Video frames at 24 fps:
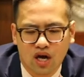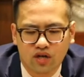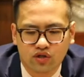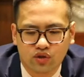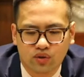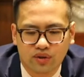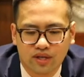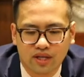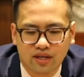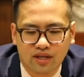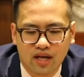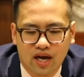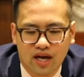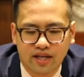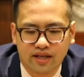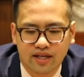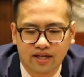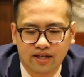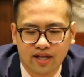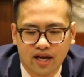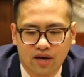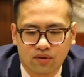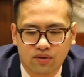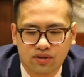So I
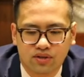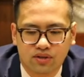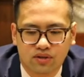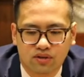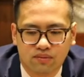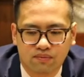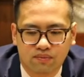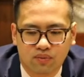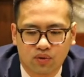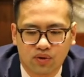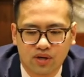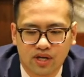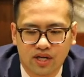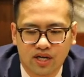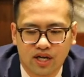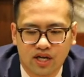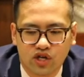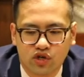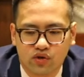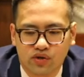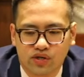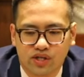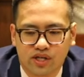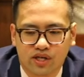think that was a pretty
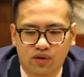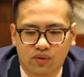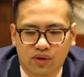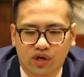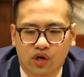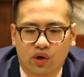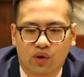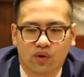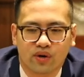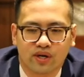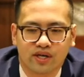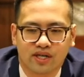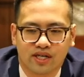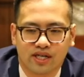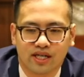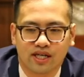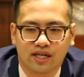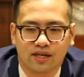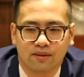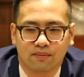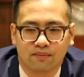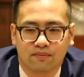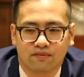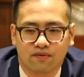interesting recurring
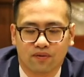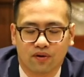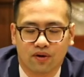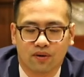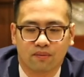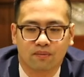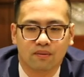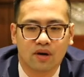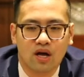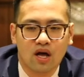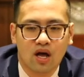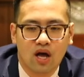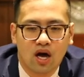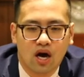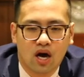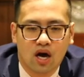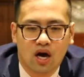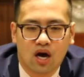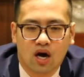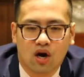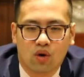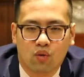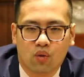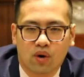theme from
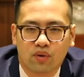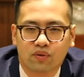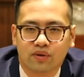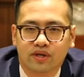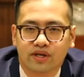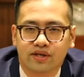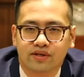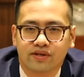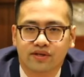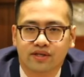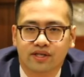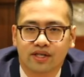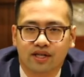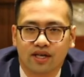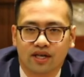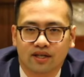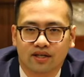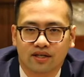what we could see,